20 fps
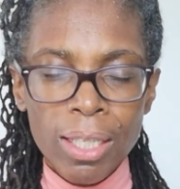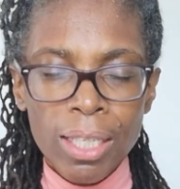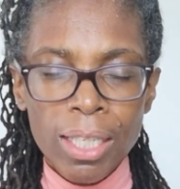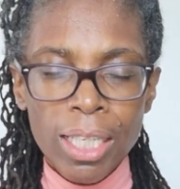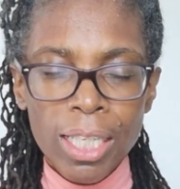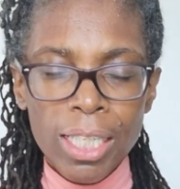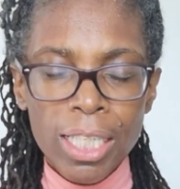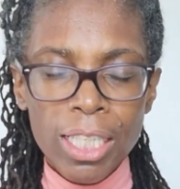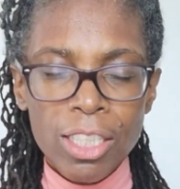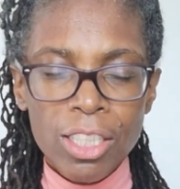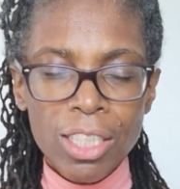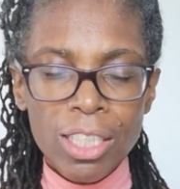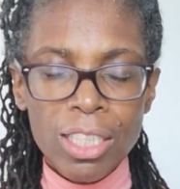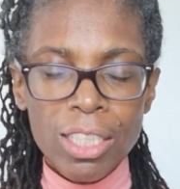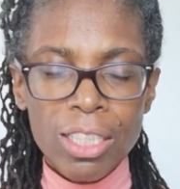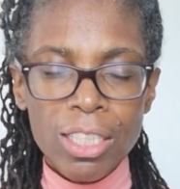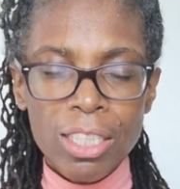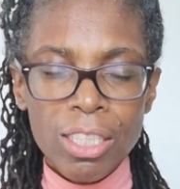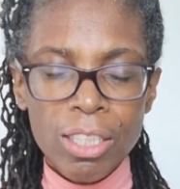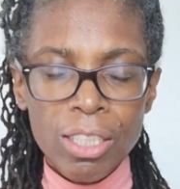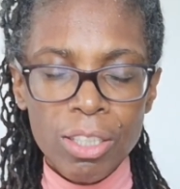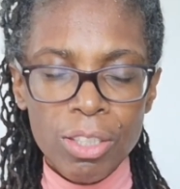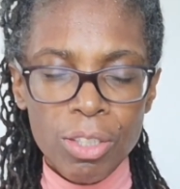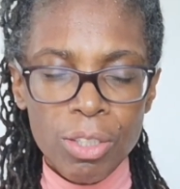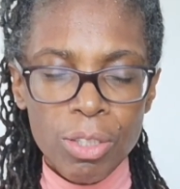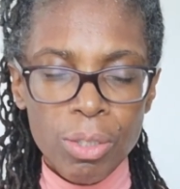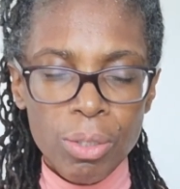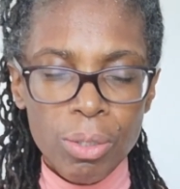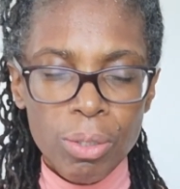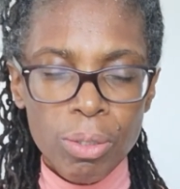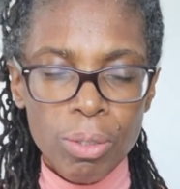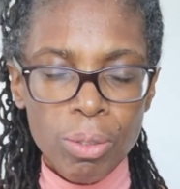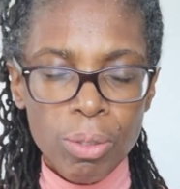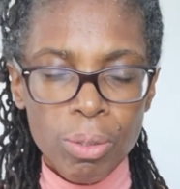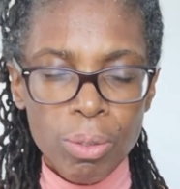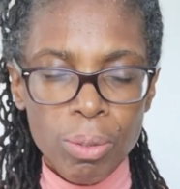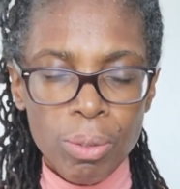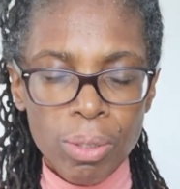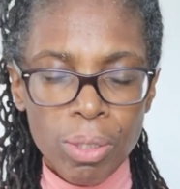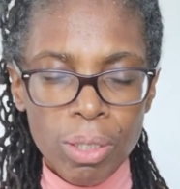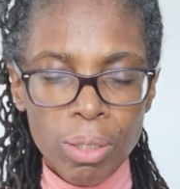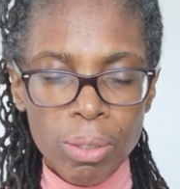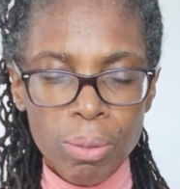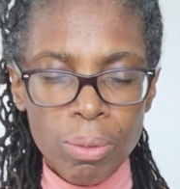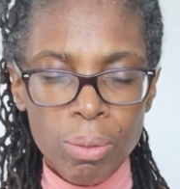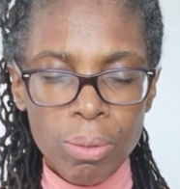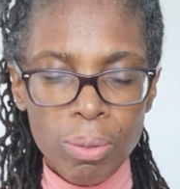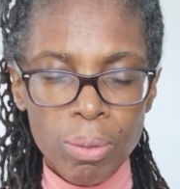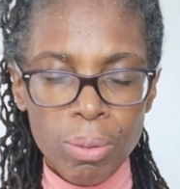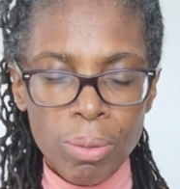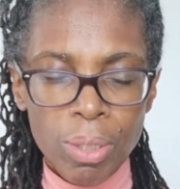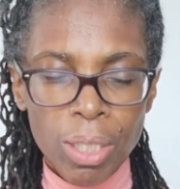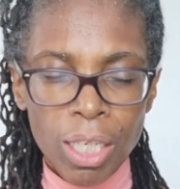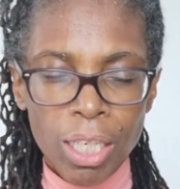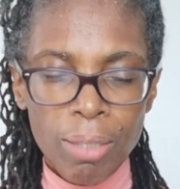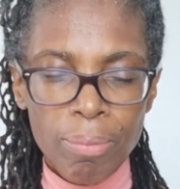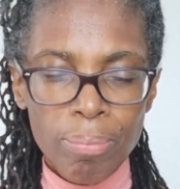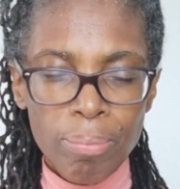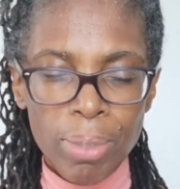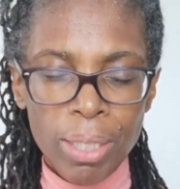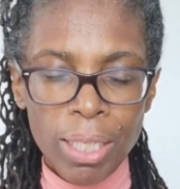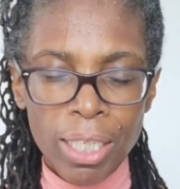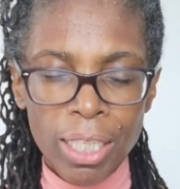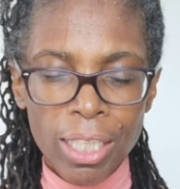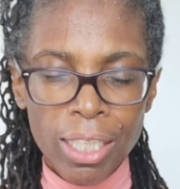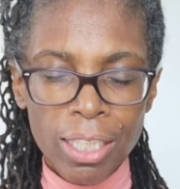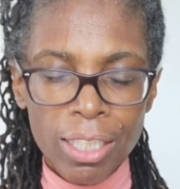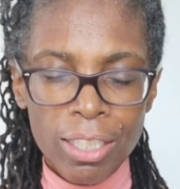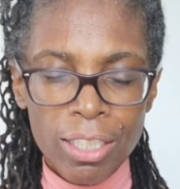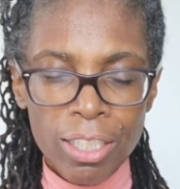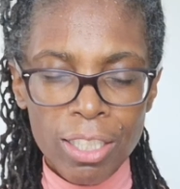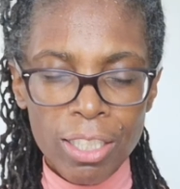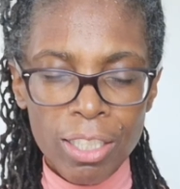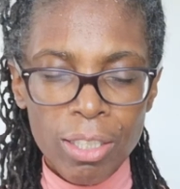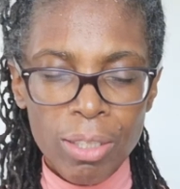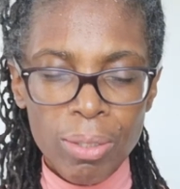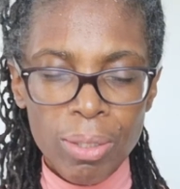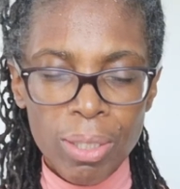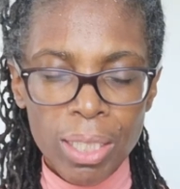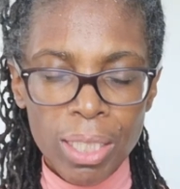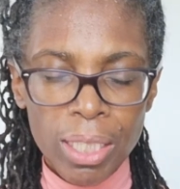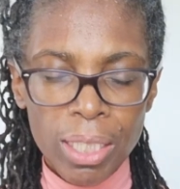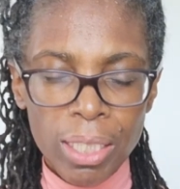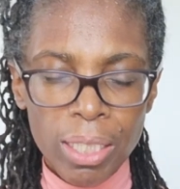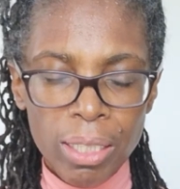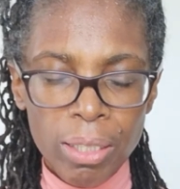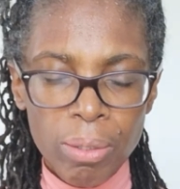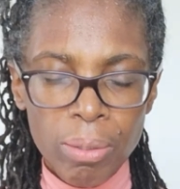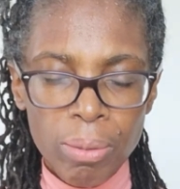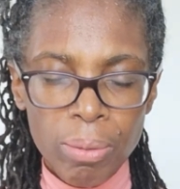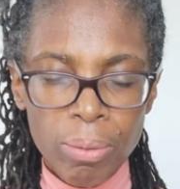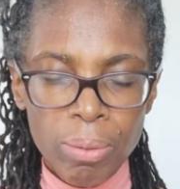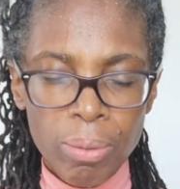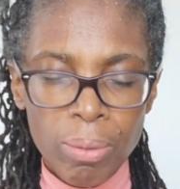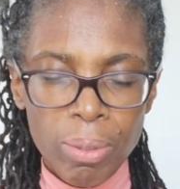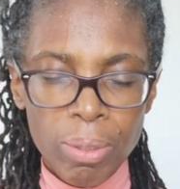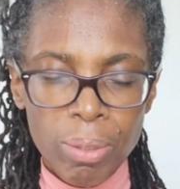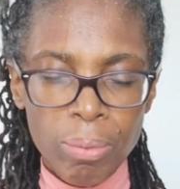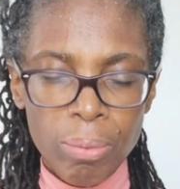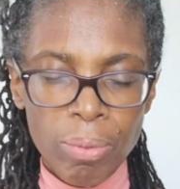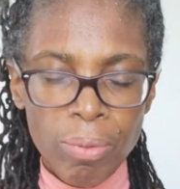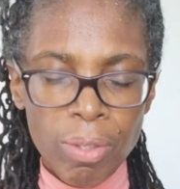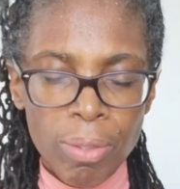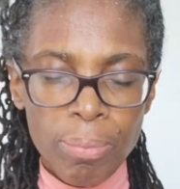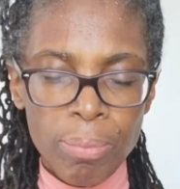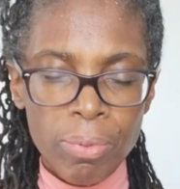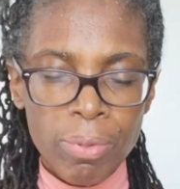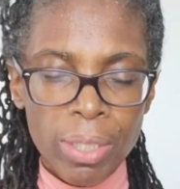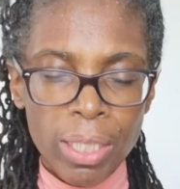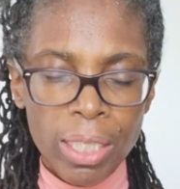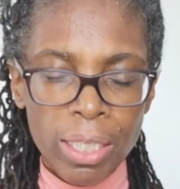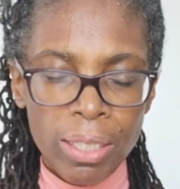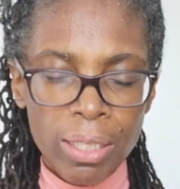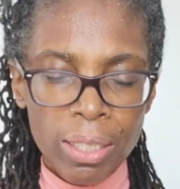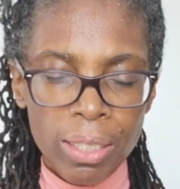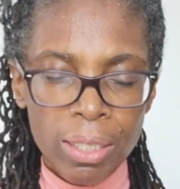And then just start to come back slowly with the breath.